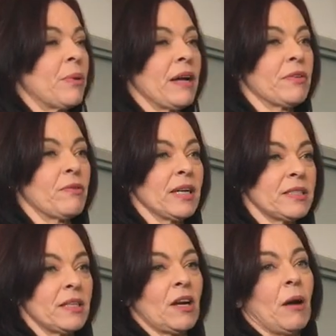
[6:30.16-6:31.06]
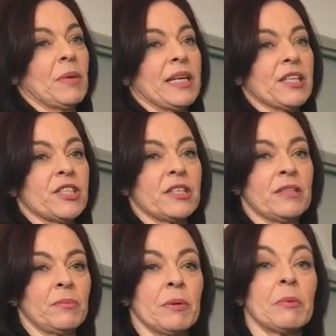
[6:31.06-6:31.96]
private rental
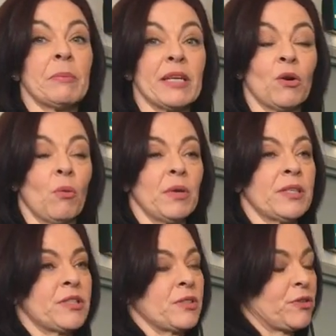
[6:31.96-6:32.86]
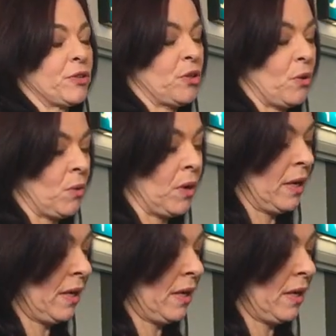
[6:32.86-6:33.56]
accommodation. We were made homeless through no